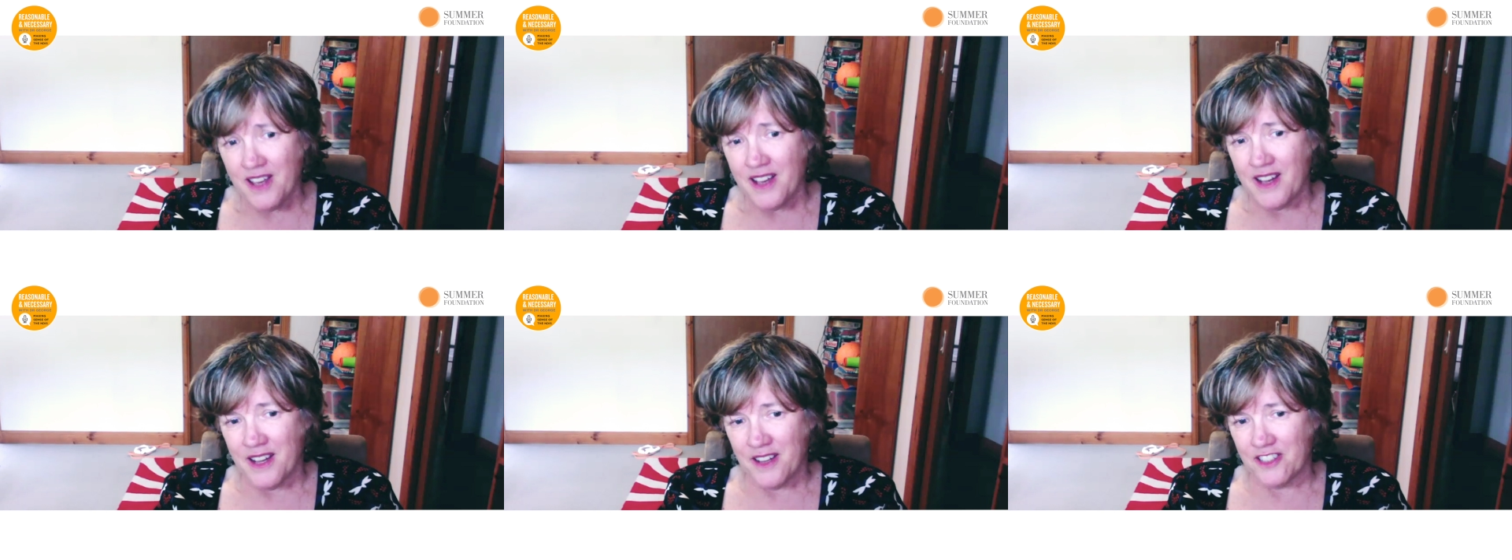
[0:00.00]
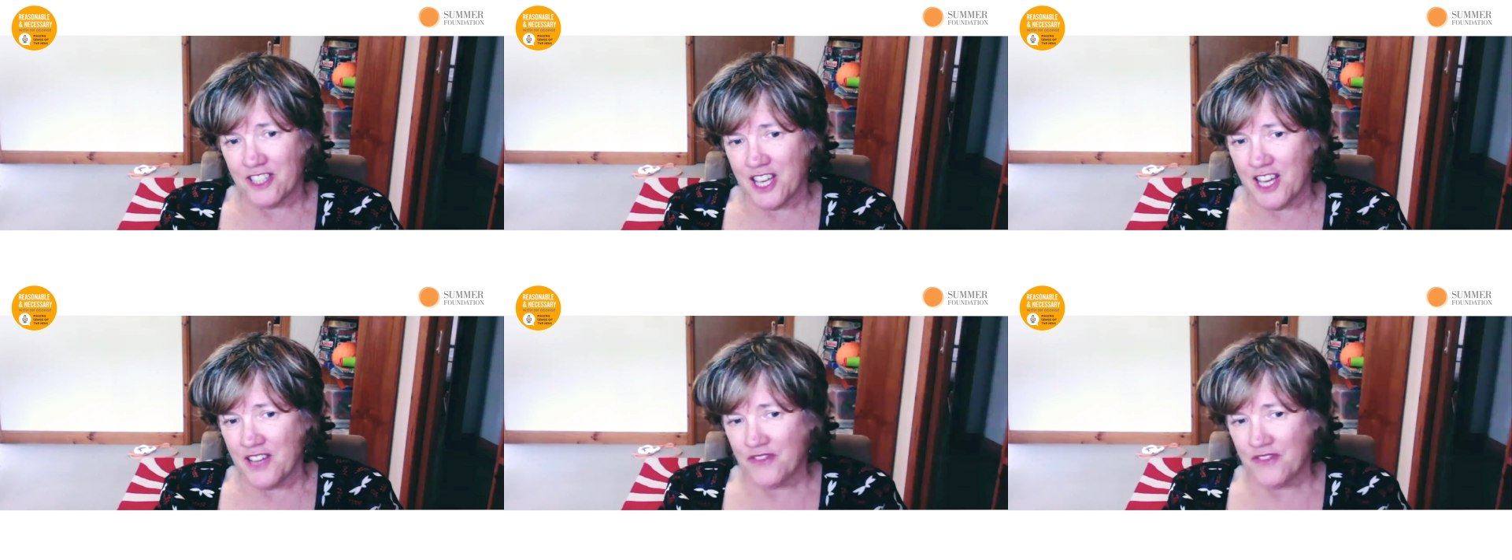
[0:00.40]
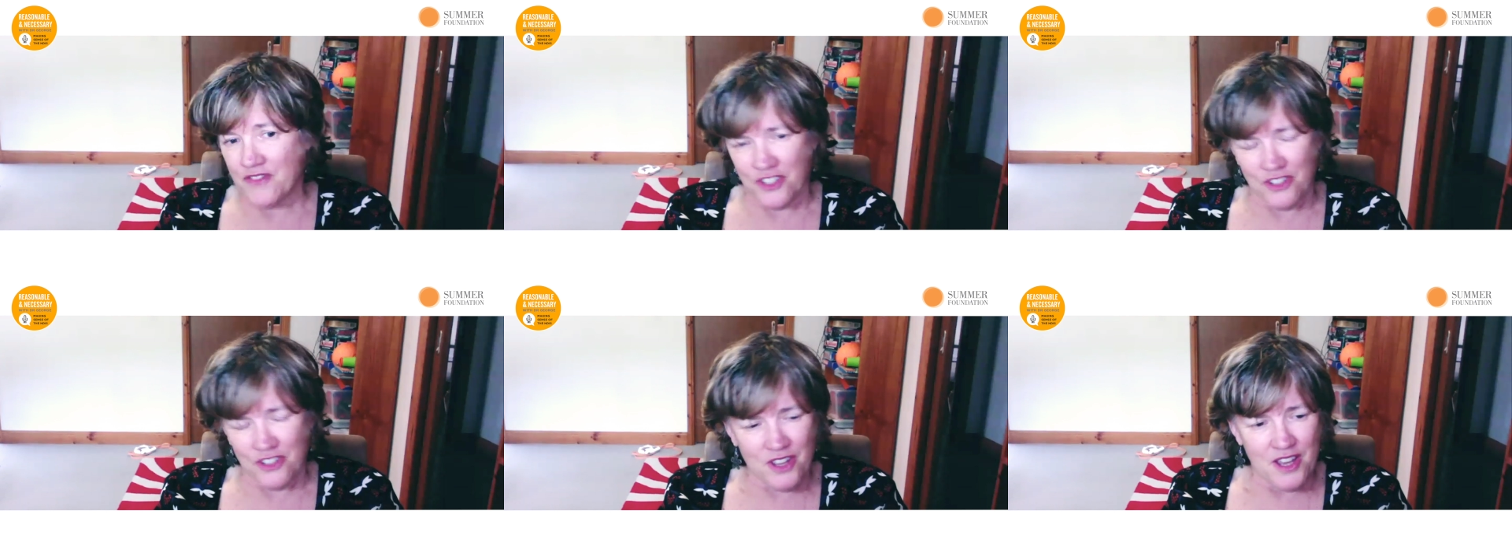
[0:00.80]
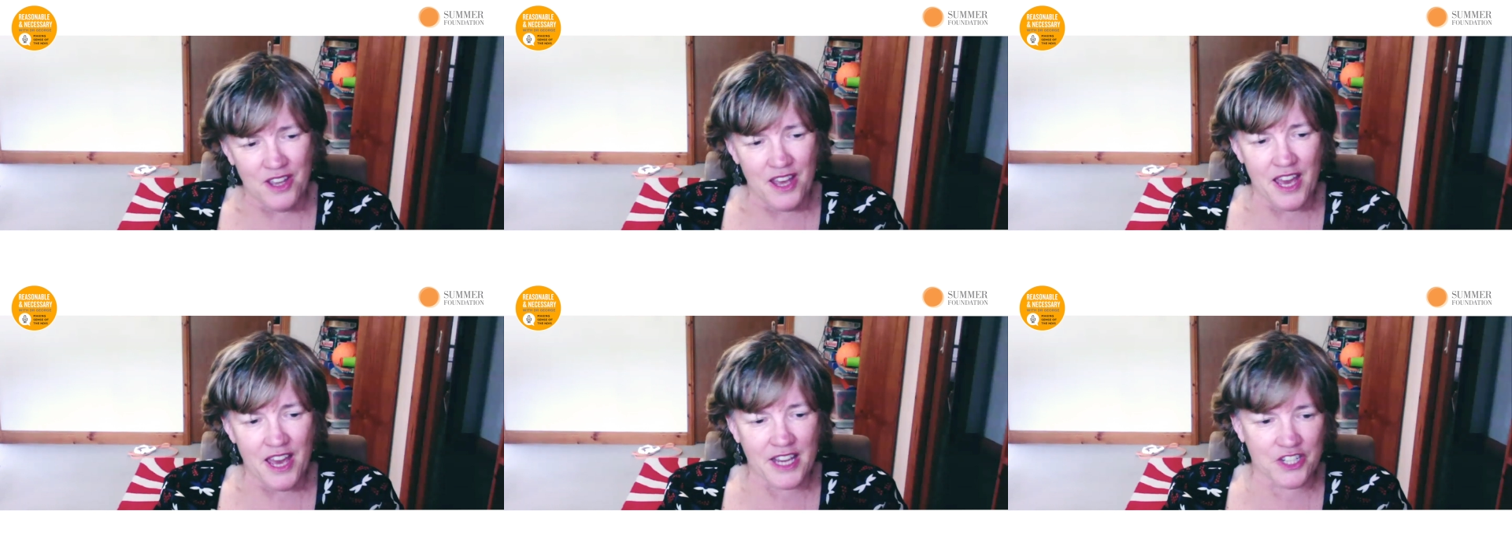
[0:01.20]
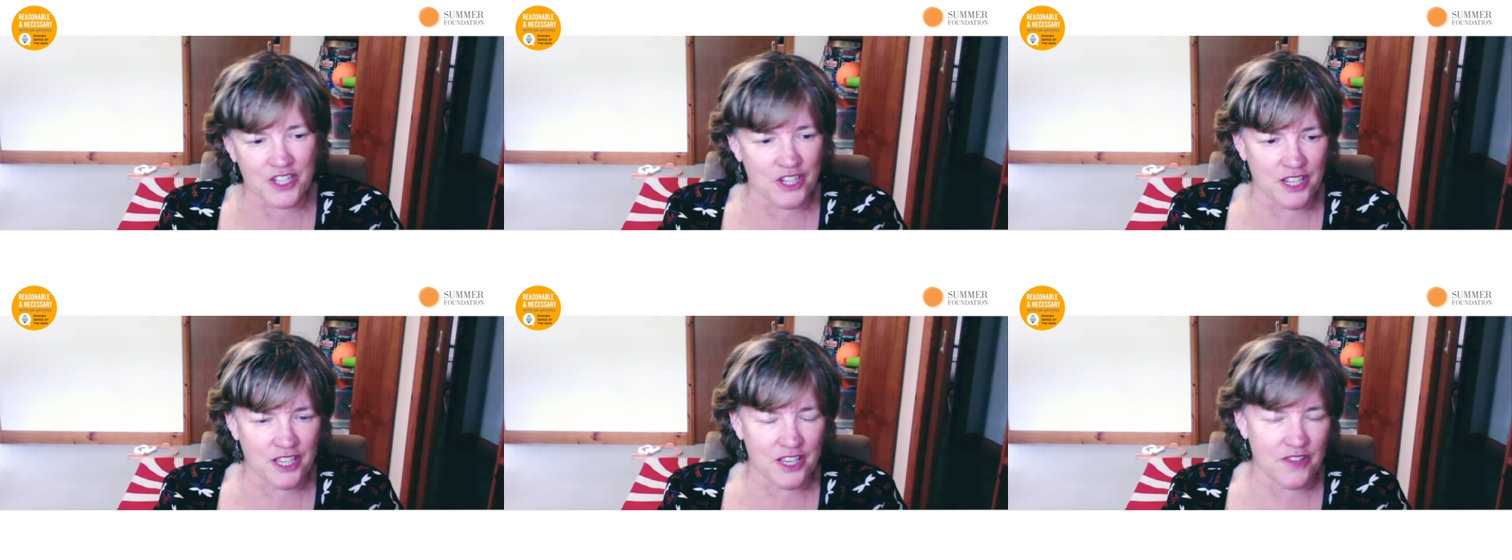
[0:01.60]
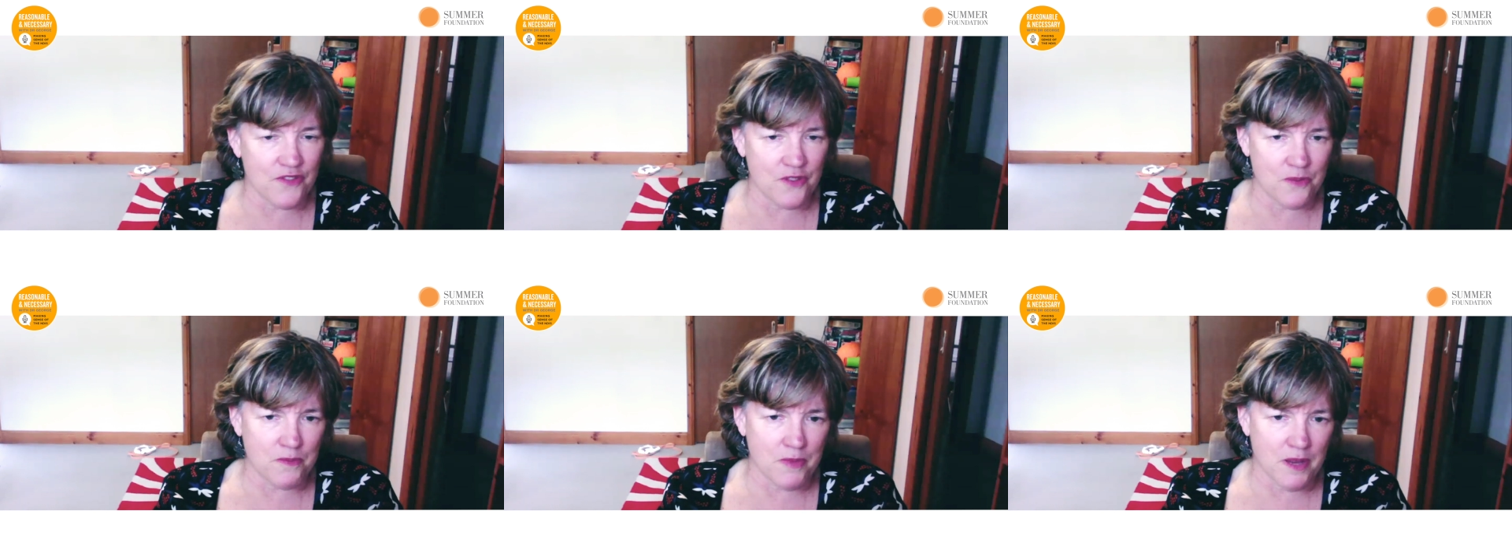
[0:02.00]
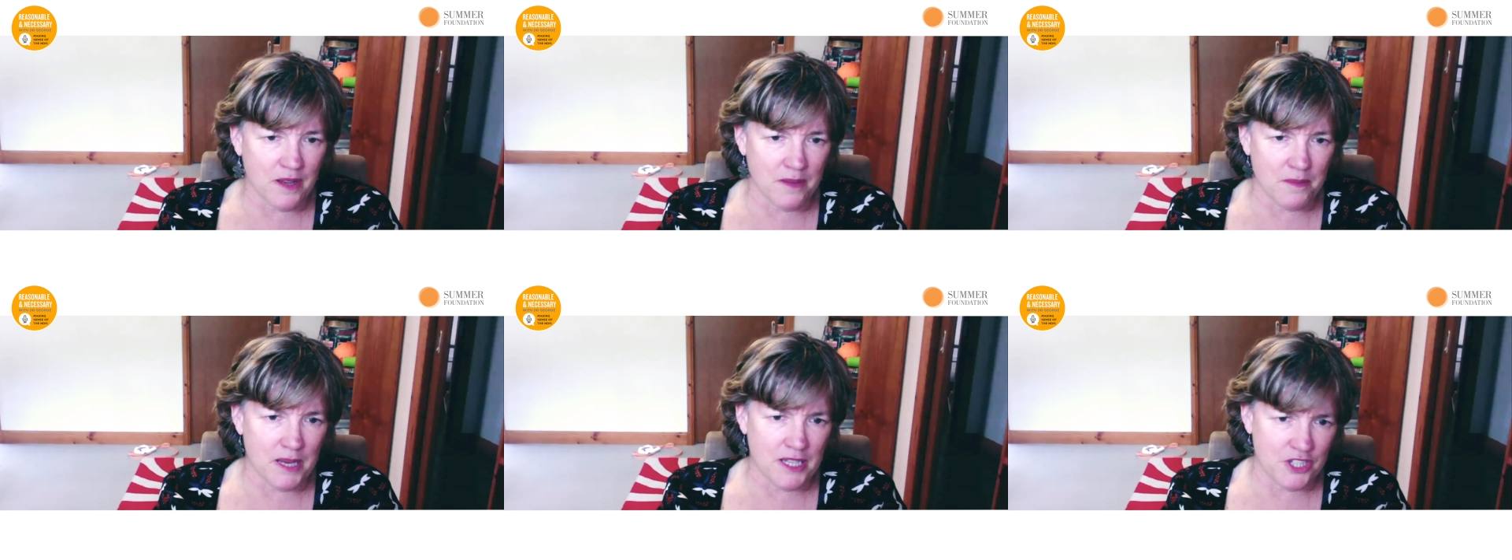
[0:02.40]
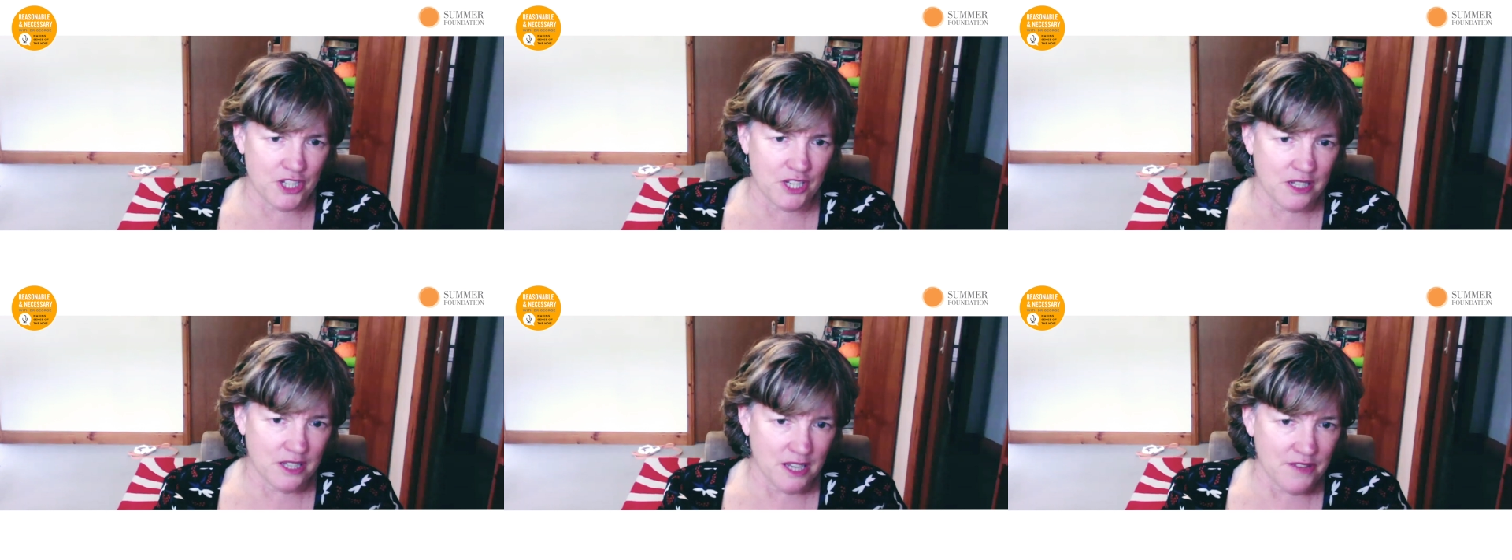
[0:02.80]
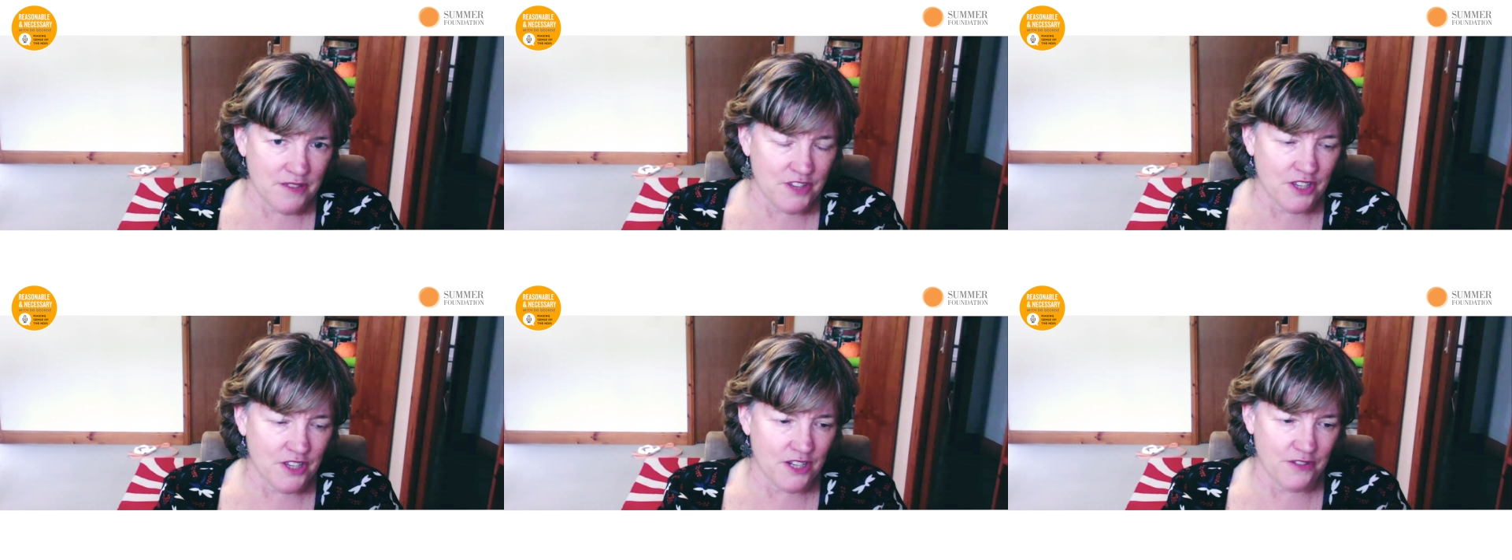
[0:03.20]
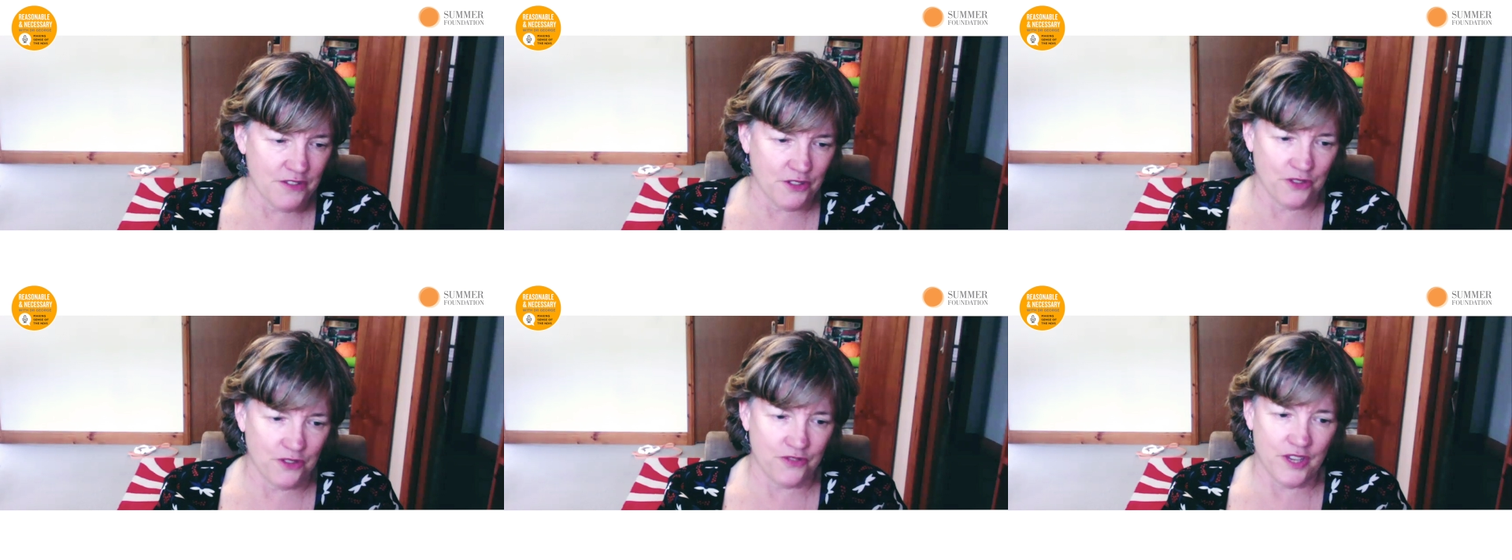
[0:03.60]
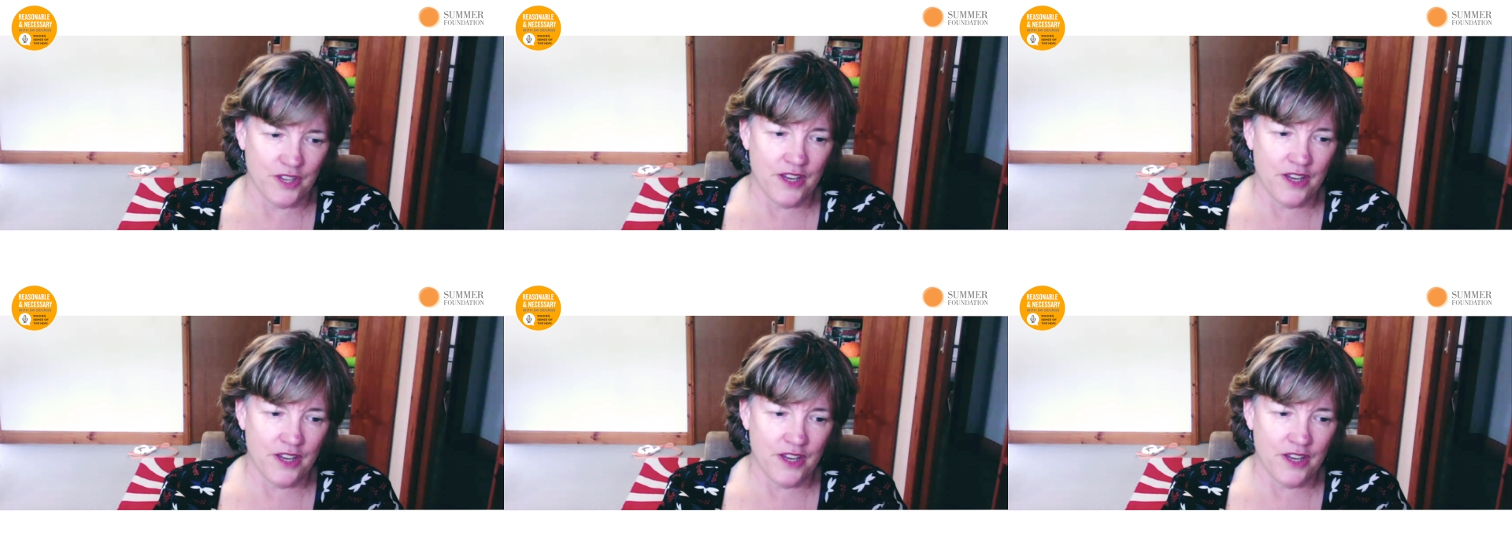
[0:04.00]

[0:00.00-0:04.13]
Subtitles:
to have to actually give them a much heavier level of